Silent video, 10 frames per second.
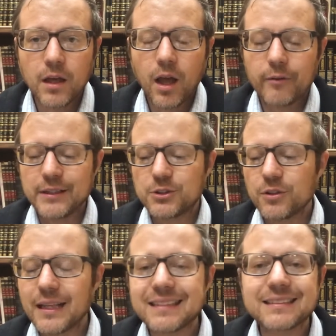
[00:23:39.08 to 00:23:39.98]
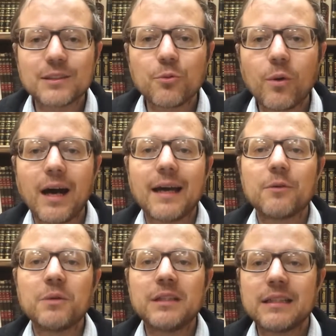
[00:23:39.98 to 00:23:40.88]
All right, so that's
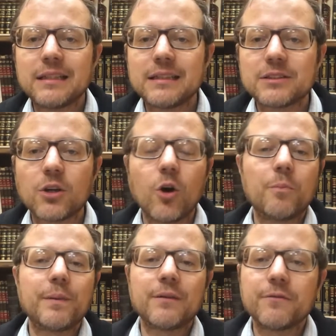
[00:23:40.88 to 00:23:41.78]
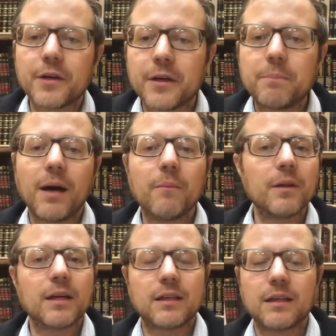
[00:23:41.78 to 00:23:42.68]
why we needed this open, very
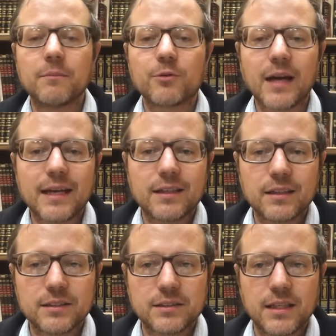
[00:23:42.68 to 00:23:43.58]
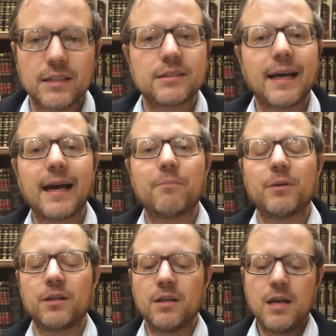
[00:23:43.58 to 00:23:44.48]
public, miraculous thing to
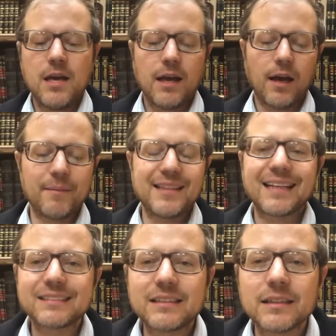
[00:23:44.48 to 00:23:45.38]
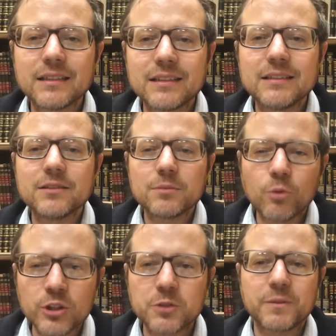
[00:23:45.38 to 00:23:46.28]
happen, and that's the
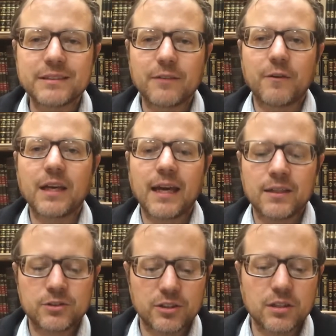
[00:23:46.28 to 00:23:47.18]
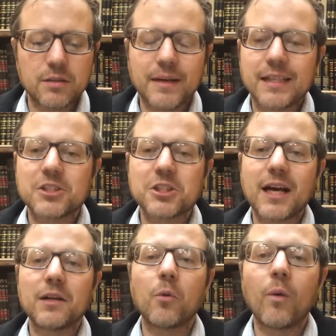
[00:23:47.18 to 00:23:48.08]
more specific answer to the
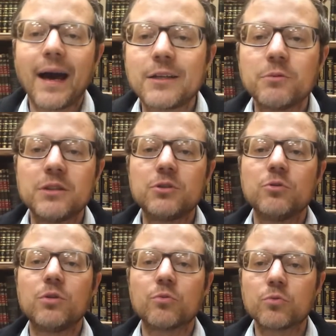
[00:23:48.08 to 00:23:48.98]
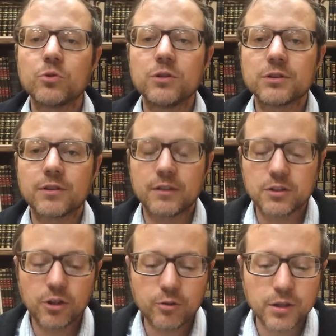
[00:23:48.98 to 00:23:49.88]
Manishtana. Why do we do the rules of the
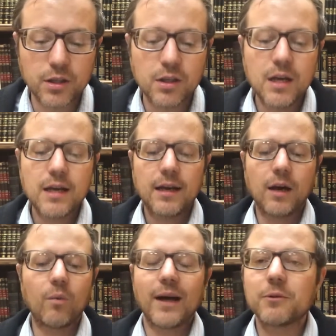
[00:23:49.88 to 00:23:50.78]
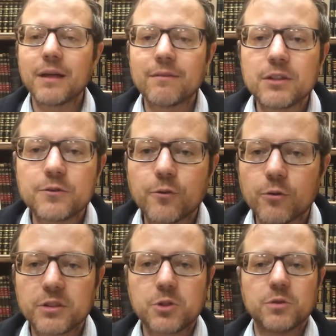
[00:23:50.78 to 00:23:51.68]
Torah? Why do we have these 4
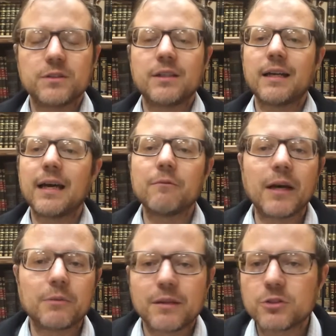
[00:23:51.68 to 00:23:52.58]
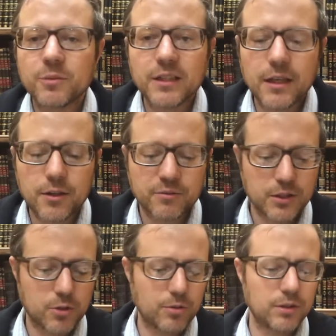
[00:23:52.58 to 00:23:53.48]
rituals tonight? Why do we have so many other
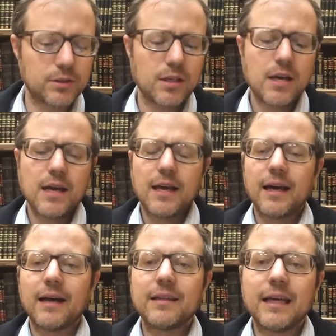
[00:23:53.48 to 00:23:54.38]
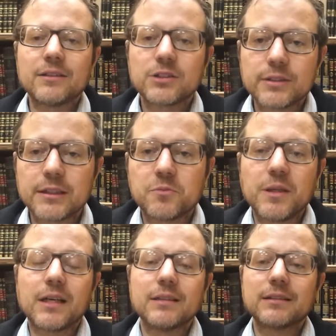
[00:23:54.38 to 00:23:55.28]
rituals? The answer is
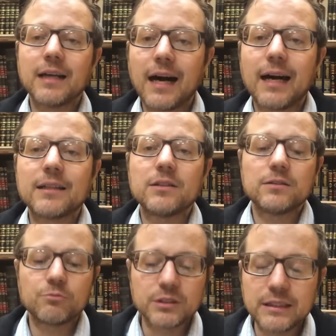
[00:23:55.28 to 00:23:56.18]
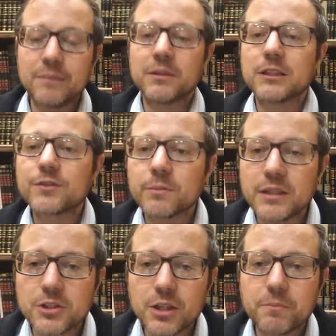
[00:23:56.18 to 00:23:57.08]
because God redeemed us from
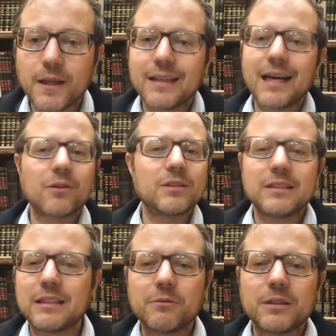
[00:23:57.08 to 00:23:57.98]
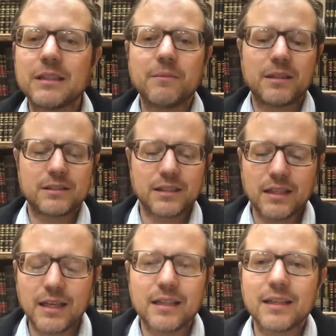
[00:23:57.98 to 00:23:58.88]
Egypt, and not only did he redeem us in
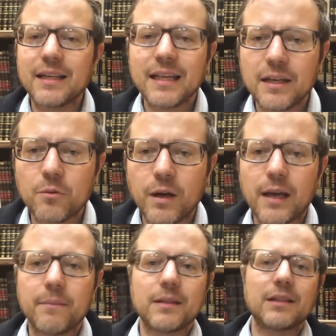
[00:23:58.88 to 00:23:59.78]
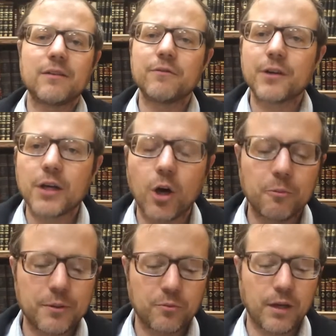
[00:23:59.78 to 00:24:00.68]
a hidden way, but in a very
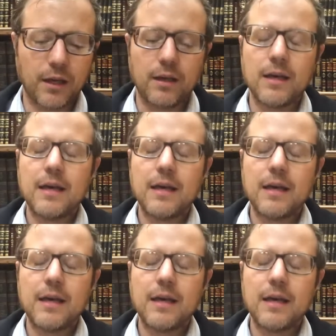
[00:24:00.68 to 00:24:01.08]
open way,